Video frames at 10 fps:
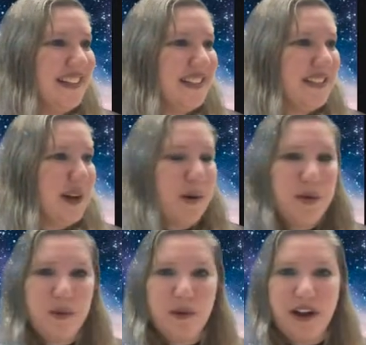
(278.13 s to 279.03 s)
So,
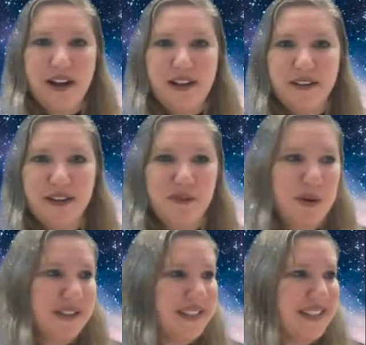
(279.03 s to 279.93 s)
of
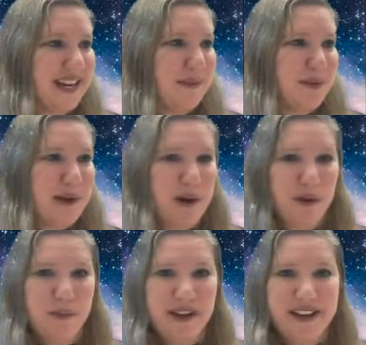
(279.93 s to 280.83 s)
course, this game is
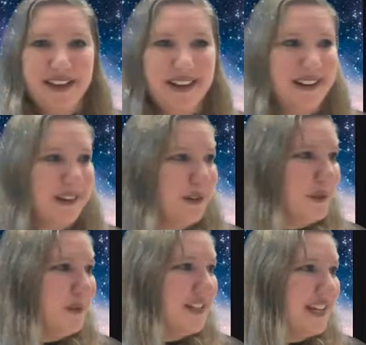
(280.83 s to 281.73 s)
powered by
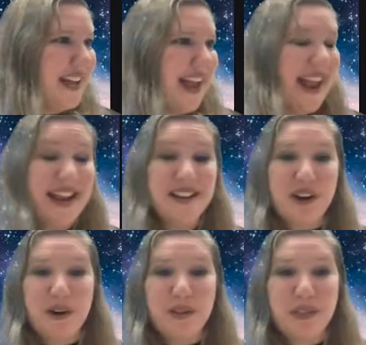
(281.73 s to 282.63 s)
Kahoot, and
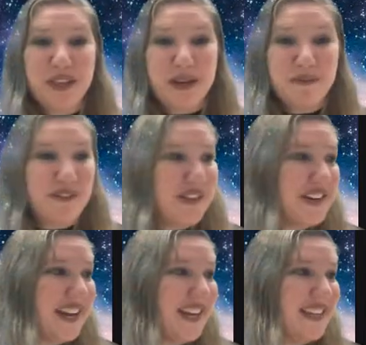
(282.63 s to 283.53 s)
our theme for the
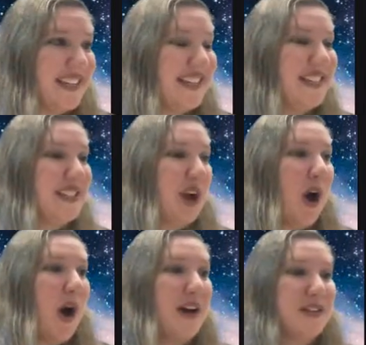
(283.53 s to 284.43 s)
night is
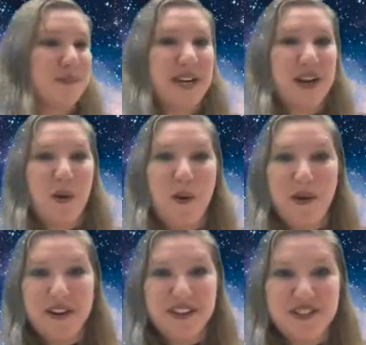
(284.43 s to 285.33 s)
Cosmic
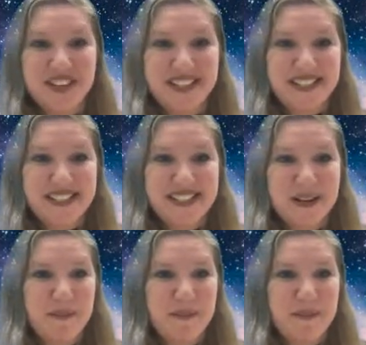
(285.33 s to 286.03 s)
Origins.